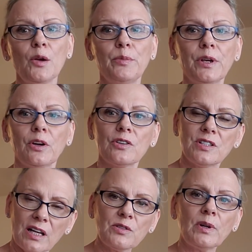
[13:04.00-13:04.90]
Because
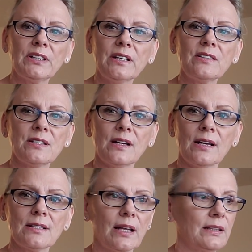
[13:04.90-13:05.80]
that's what Aries
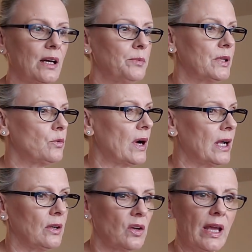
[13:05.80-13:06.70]
does. Like number
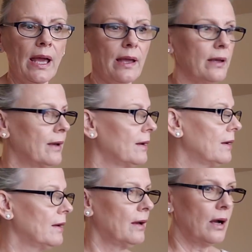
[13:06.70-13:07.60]
one, okay,
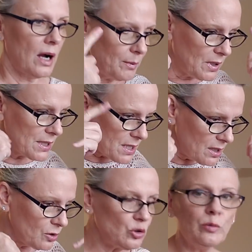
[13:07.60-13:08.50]
I'm
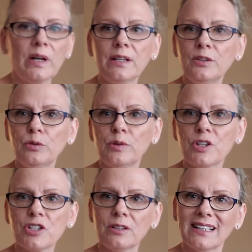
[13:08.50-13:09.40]
listening to my
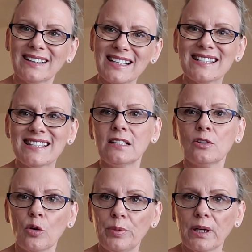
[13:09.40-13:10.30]
intuition that the
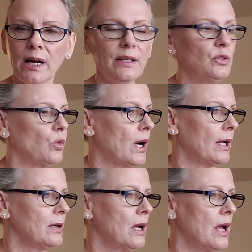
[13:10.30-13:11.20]
zero behind
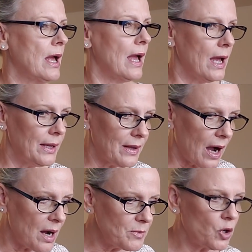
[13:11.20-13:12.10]
one, and
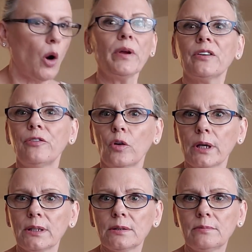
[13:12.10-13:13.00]
I'm going for
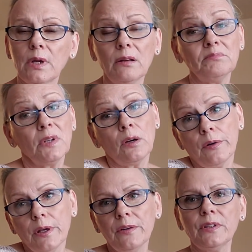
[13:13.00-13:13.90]
it.
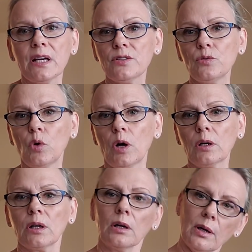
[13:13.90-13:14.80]
If it doesn't
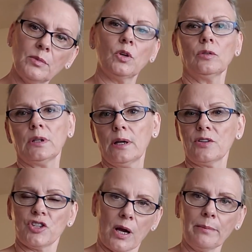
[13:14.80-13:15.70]
work, I'm
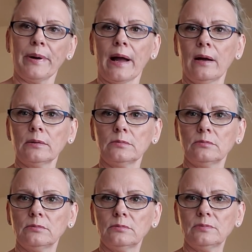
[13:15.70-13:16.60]
gonna jump out
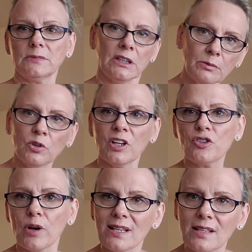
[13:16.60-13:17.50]
and I'm gonna
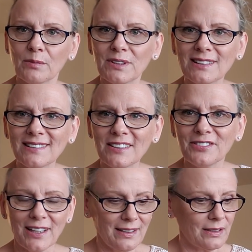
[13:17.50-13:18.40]
try something
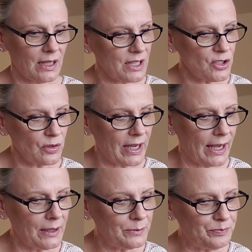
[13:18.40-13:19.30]
different. That's
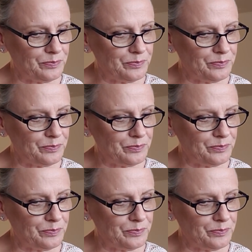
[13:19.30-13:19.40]
okay.